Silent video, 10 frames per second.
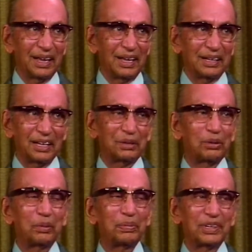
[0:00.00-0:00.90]
This
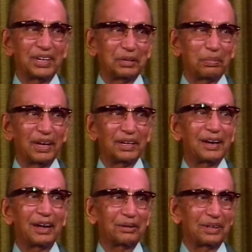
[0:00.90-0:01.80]
group is dispersed
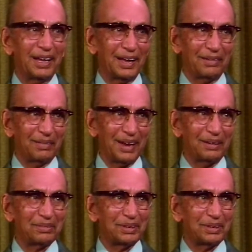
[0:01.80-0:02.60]
now. They have left